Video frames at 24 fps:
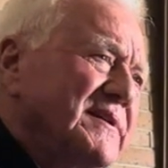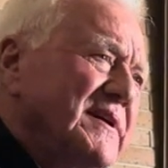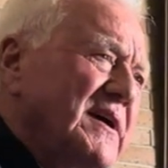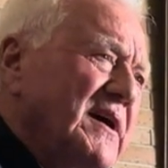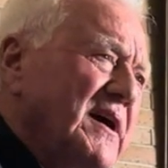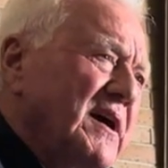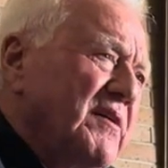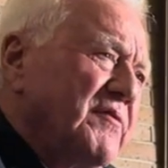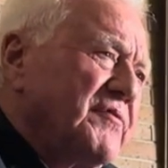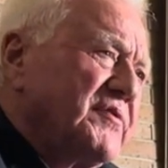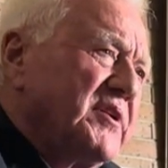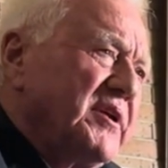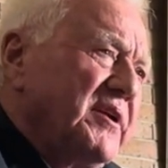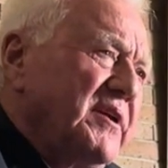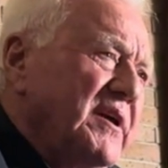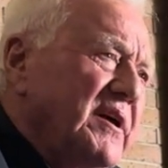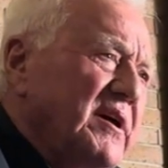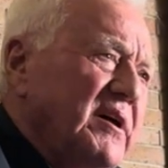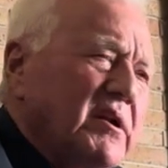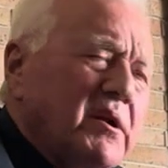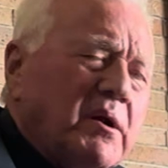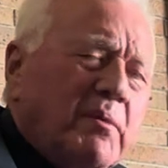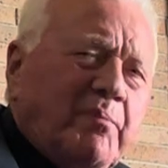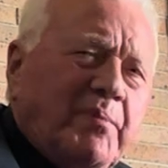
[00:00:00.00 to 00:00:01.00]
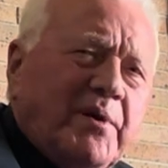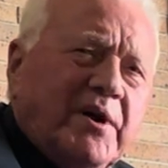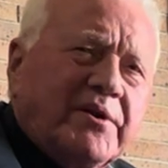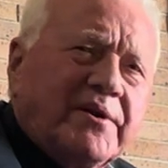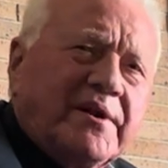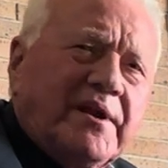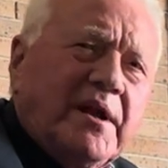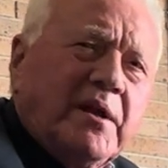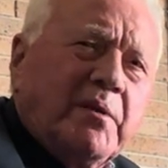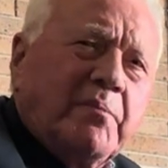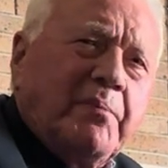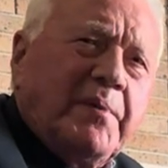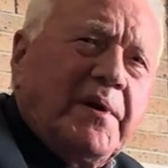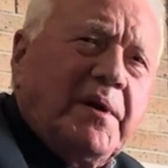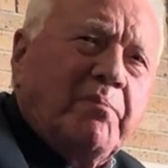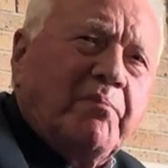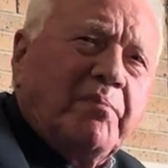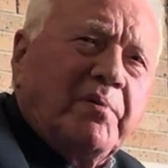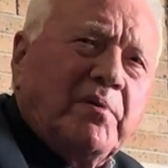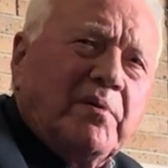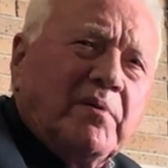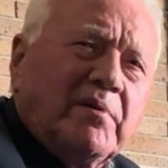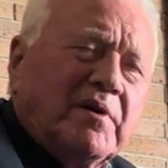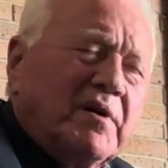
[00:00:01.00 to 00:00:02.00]
After a year, about 10
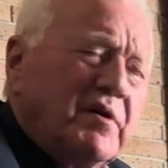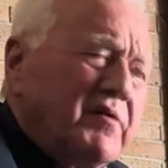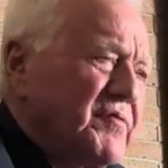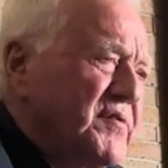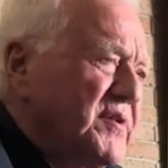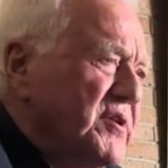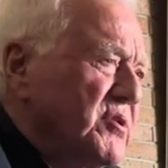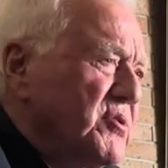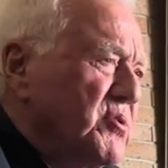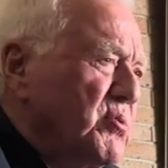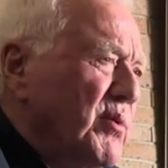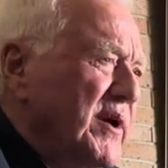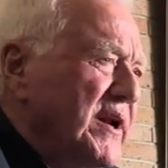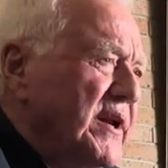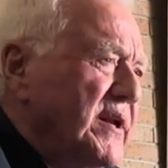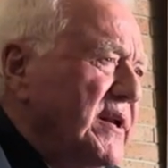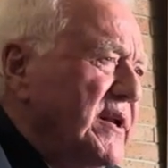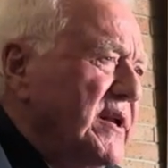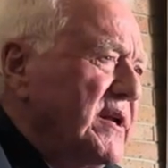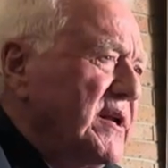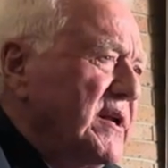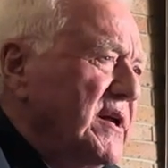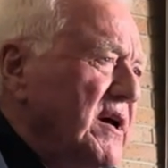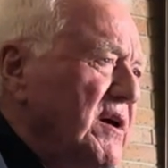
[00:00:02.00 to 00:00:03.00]
people. After 20,